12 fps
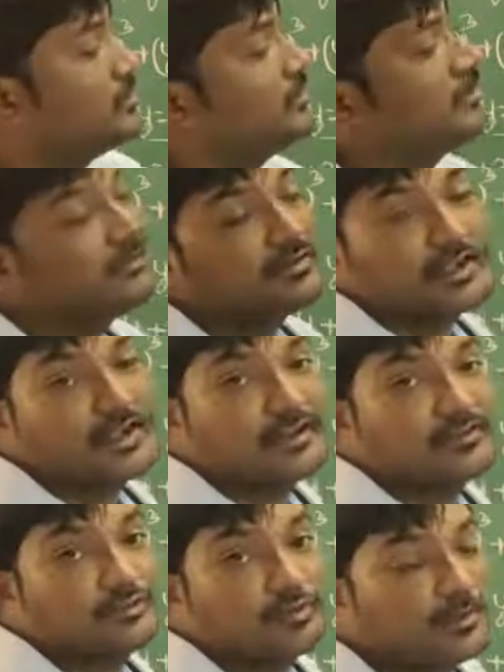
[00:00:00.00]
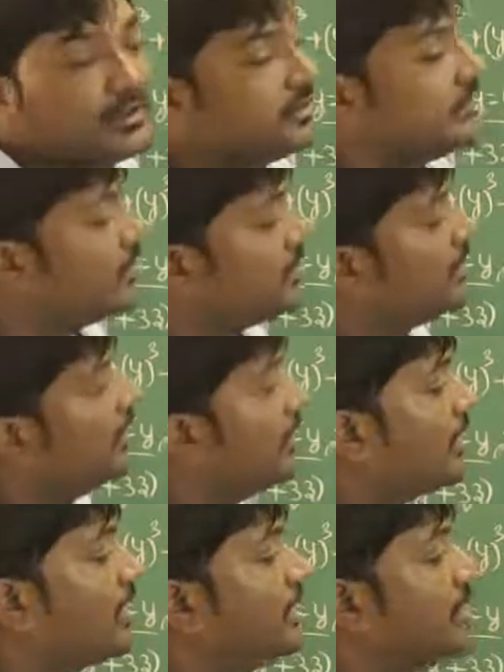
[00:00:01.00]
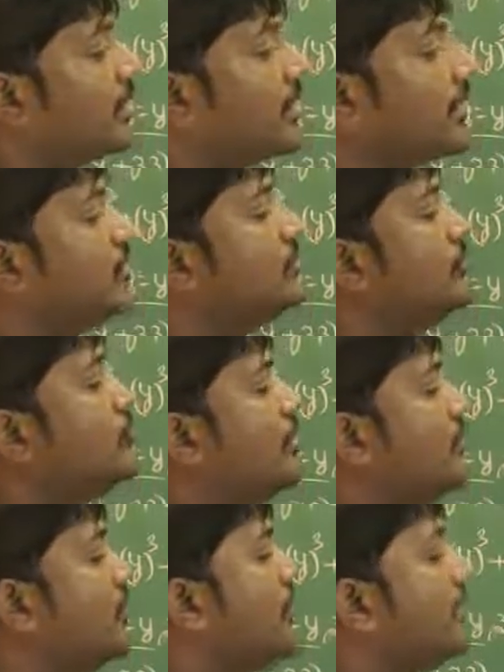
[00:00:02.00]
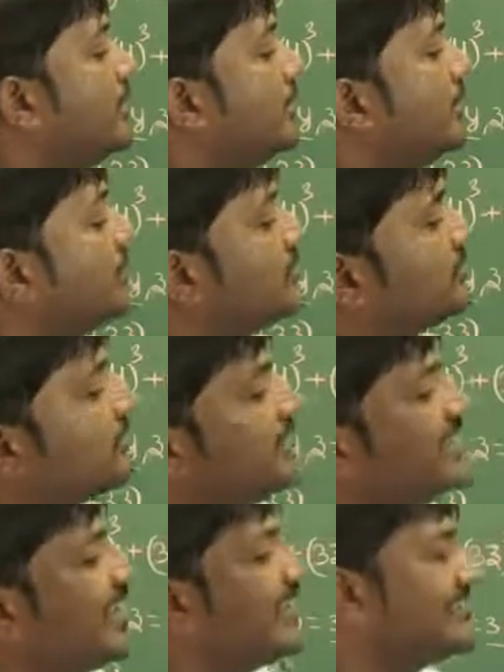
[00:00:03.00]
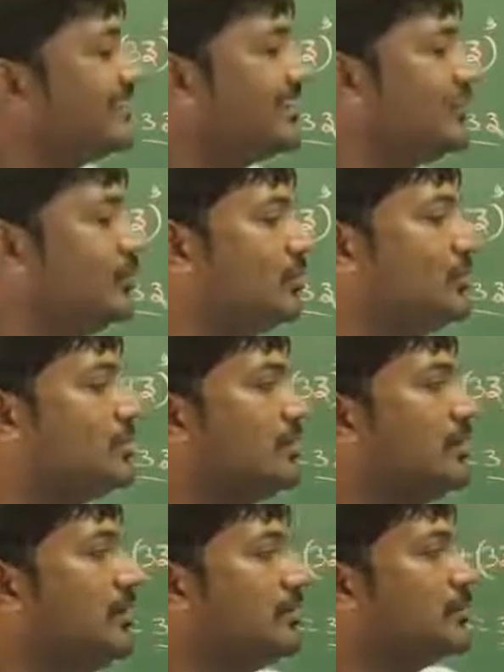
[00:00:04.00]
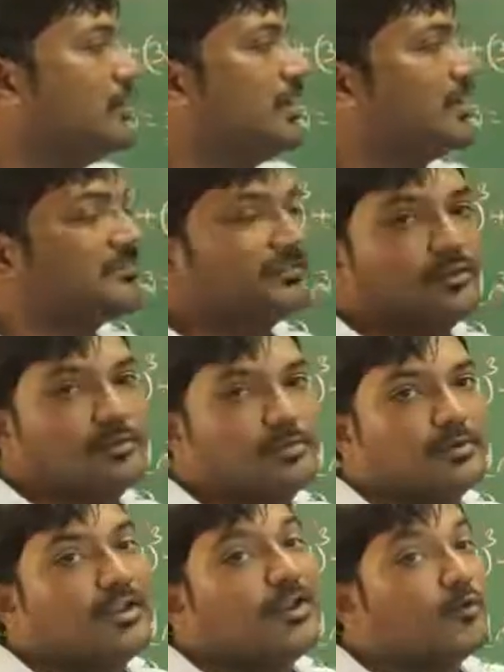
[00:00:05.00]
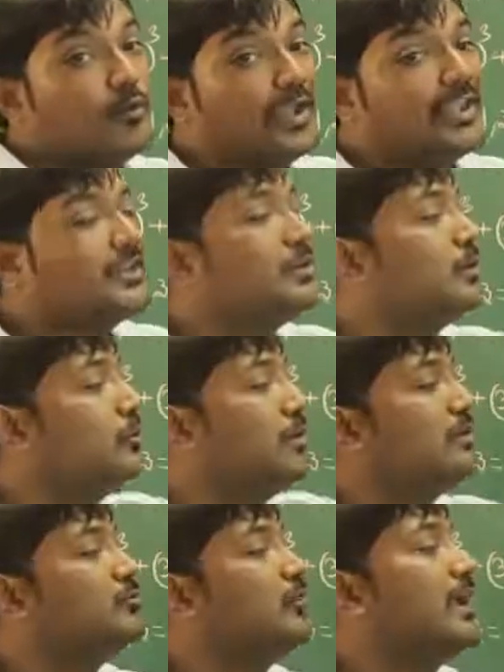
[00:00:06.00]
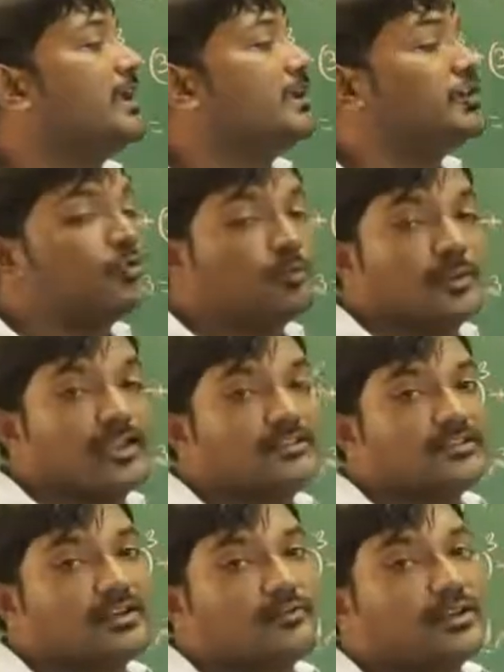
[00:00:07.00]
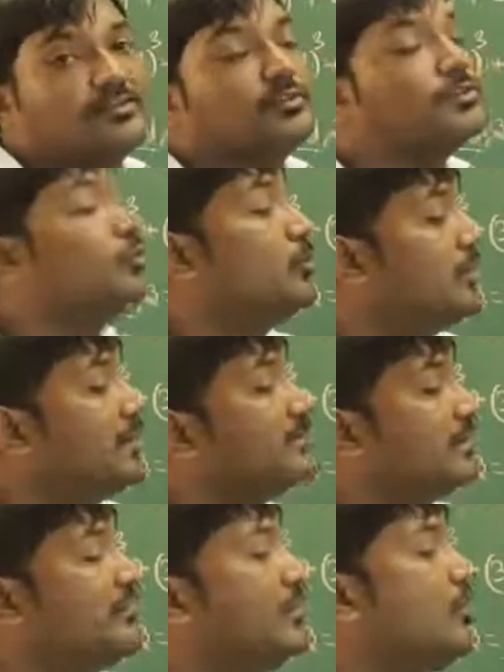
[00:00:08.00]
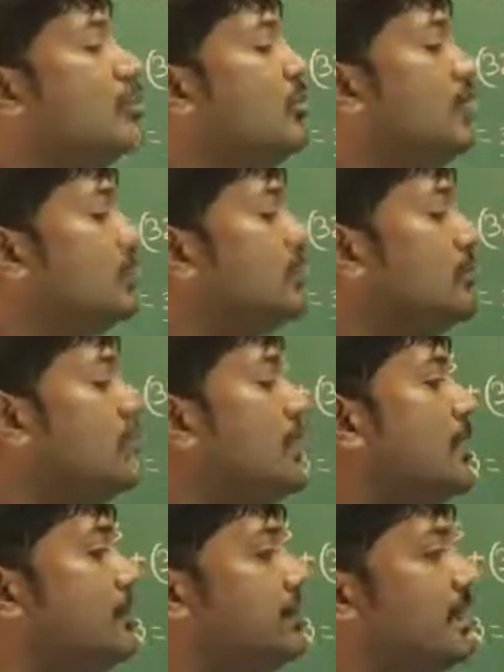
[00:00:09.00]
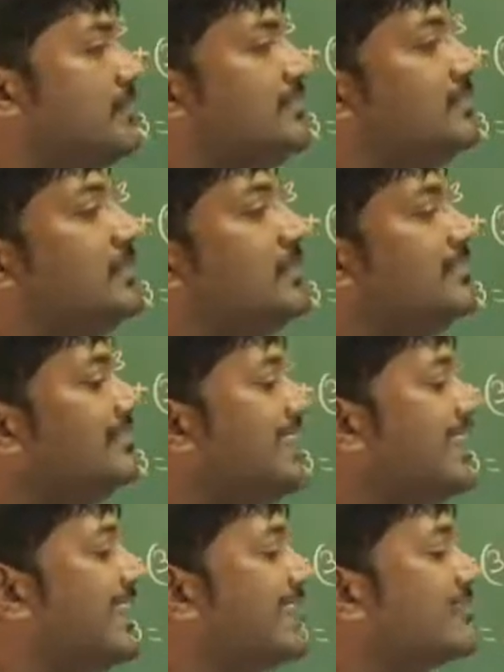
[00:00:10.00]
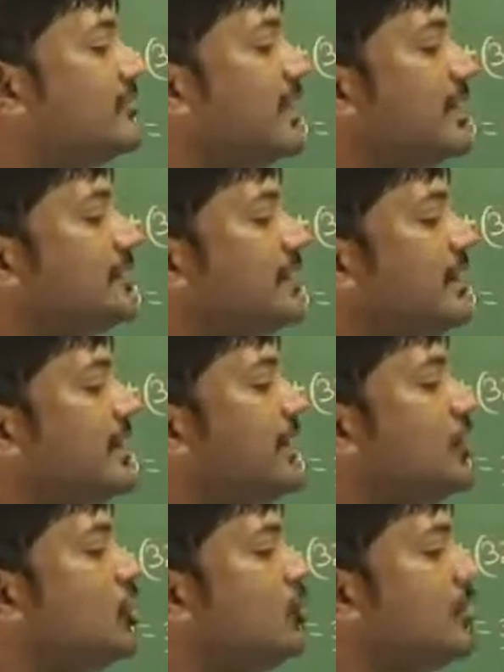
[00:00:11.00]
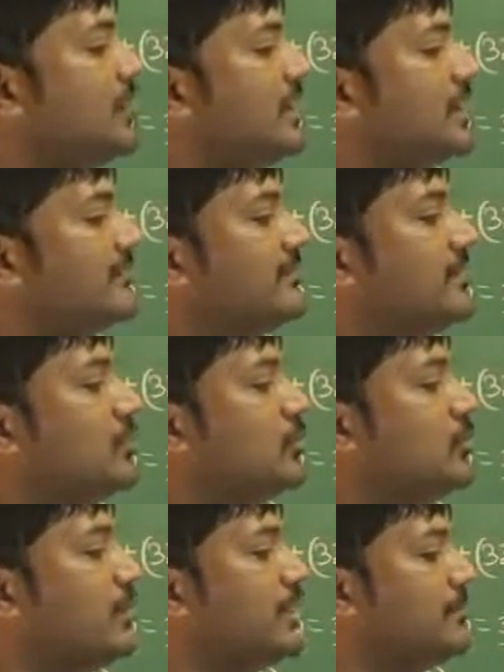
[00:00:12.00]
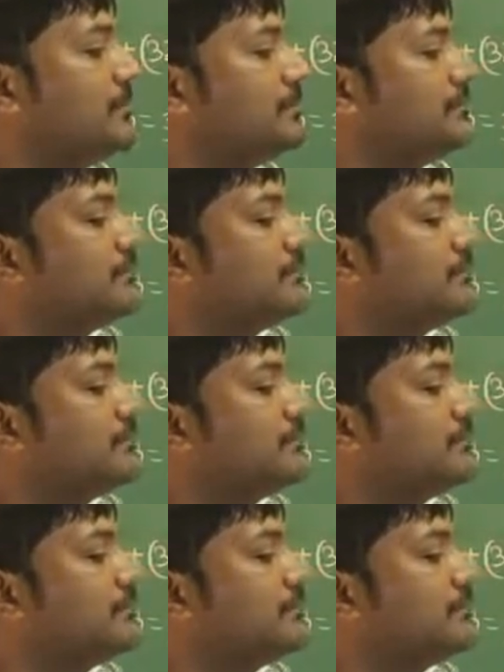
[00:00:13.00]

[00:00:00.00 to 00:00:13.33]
So that's taken as 2 by 3y. And according to the formula, it is x cube. So x cube. Y cube. What is y? 2 by 3y. So 2 by 3y whole cube plus 3xy. 3 into x into y.